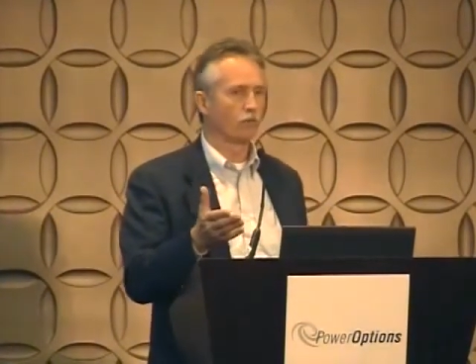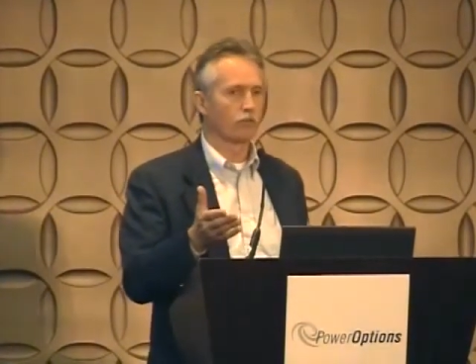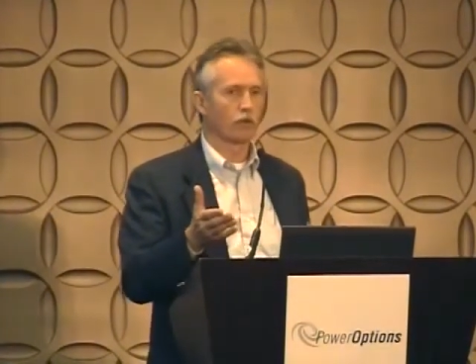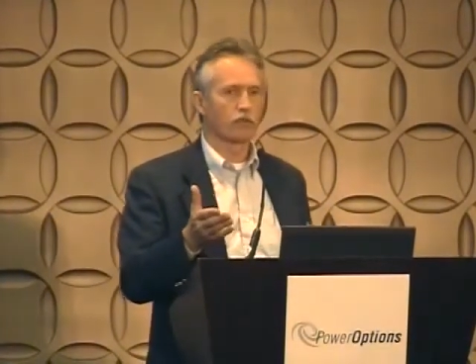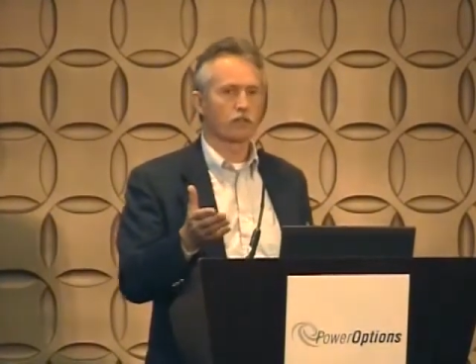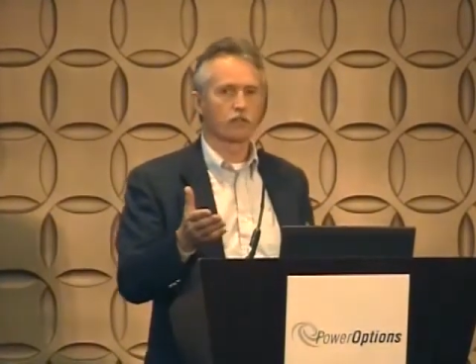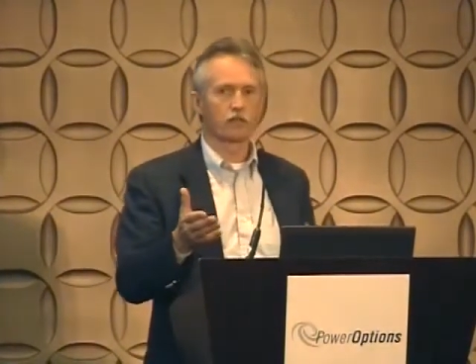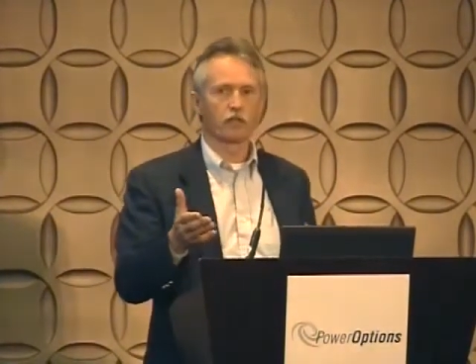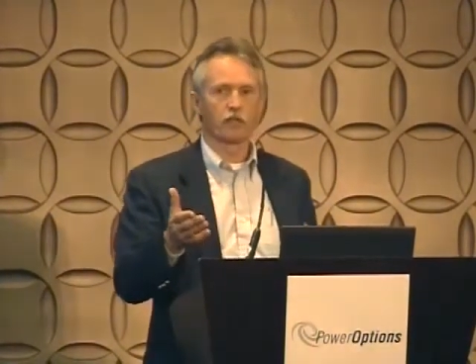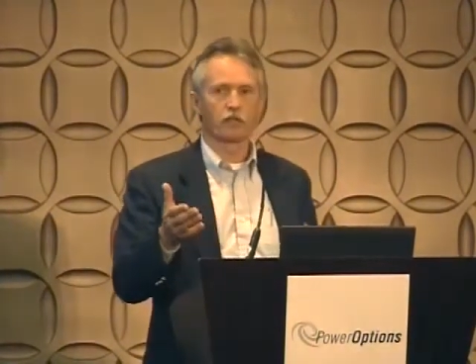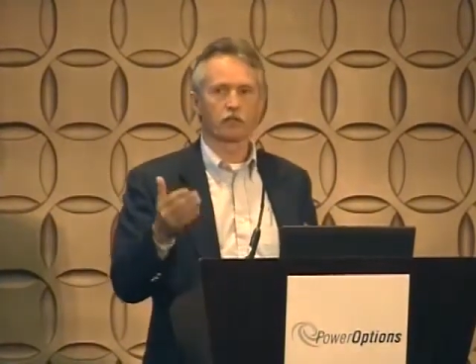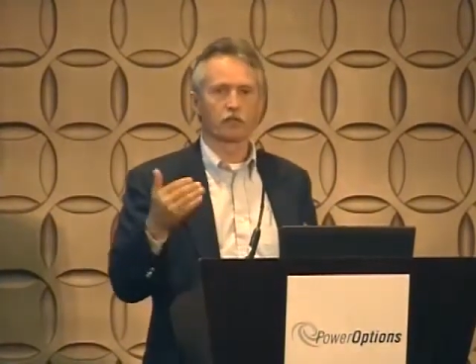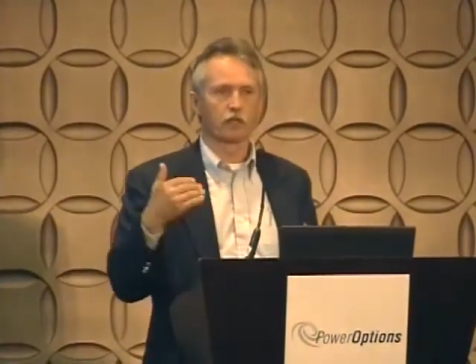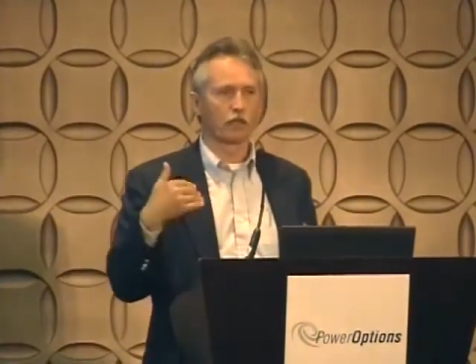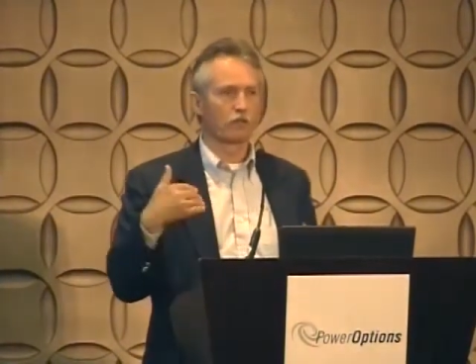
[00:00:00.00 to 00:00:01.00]

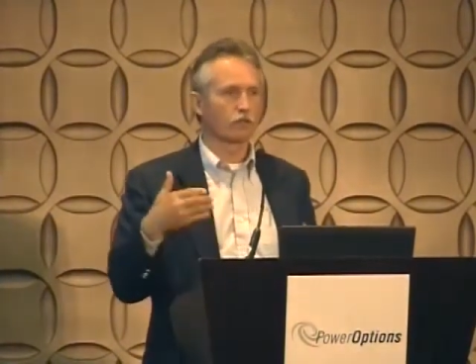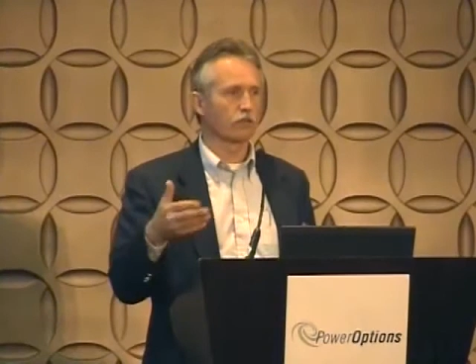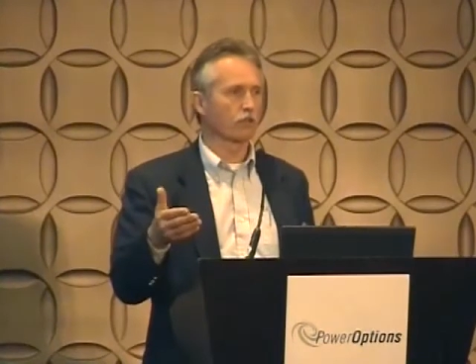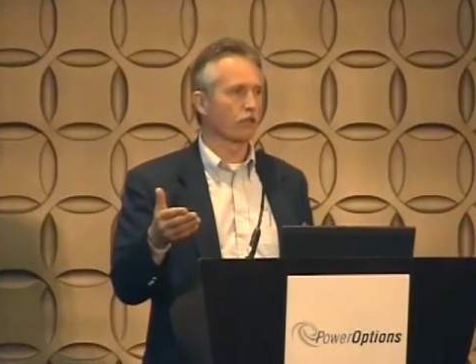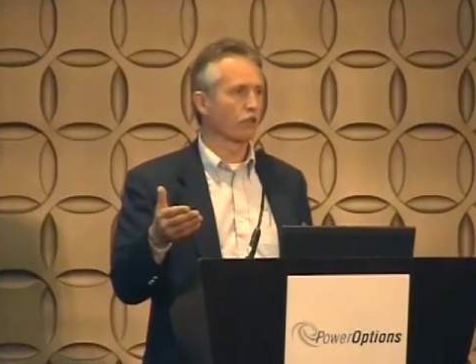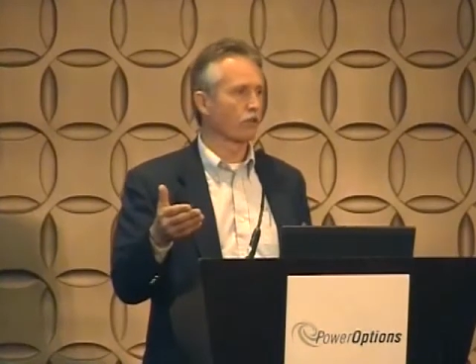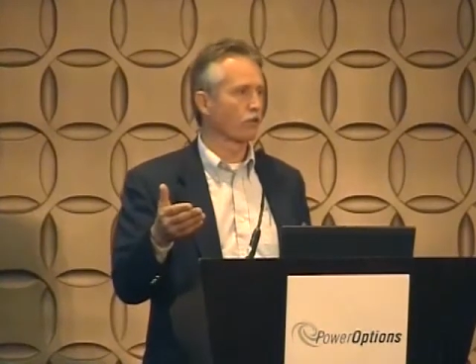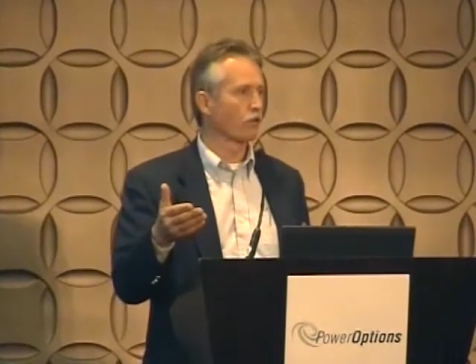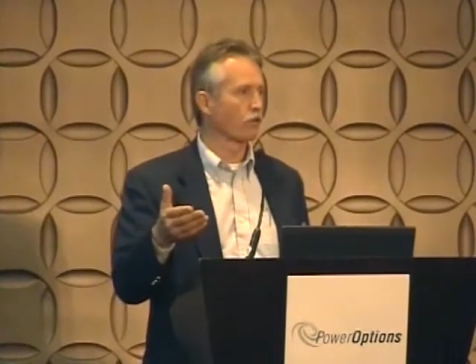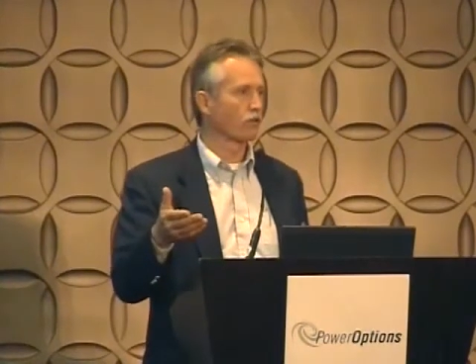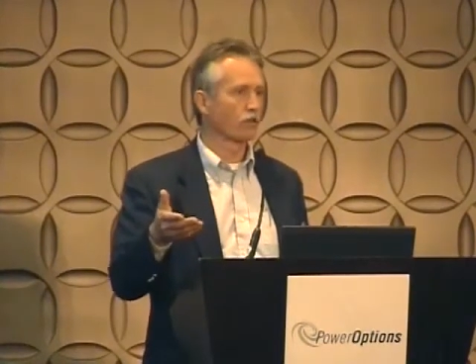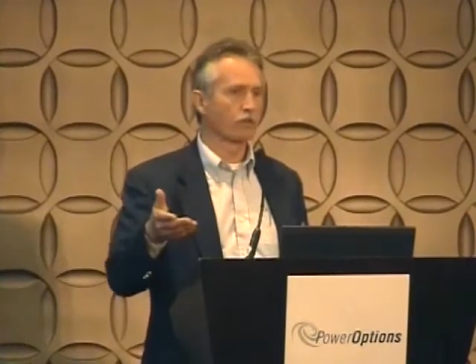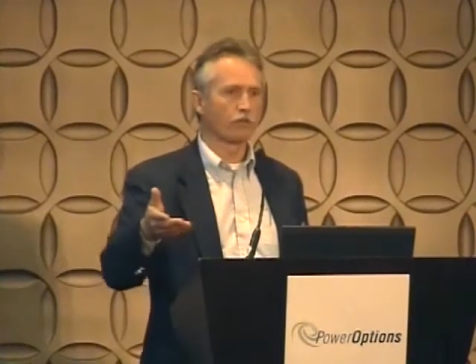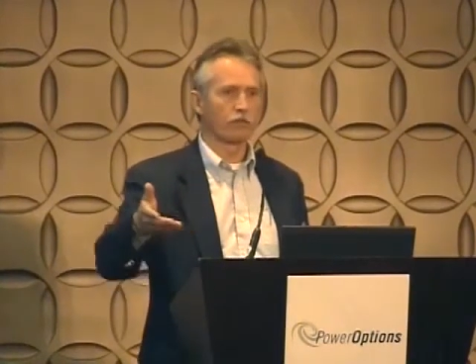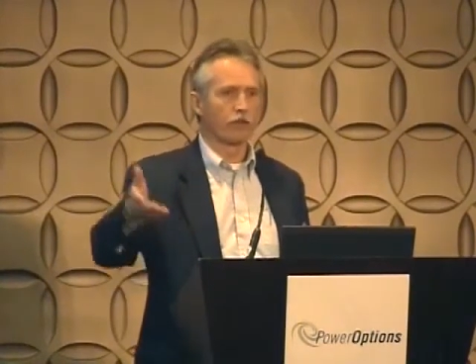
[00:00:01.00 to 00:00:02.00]
presentation, I just encourage
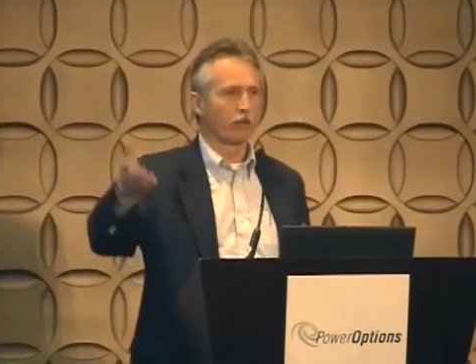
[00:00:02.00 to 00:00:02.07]
you,